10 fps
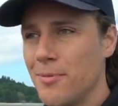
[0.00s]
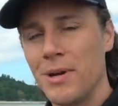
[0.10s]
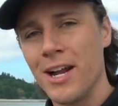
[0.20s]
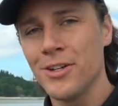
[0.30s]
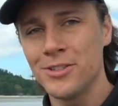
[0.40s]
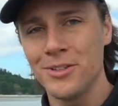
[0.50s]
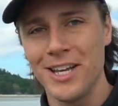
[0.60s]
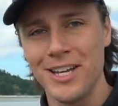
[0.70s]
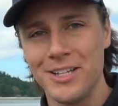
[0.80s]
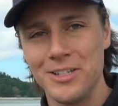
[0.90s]
but I also
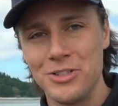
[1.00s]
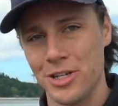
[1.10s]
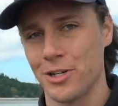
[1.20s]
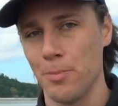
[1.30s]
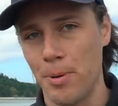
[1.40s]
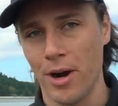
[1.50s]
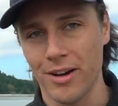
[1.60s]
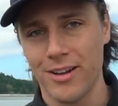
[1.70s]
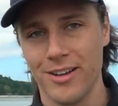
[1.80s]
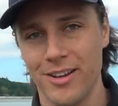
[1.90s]
like Jericho Park.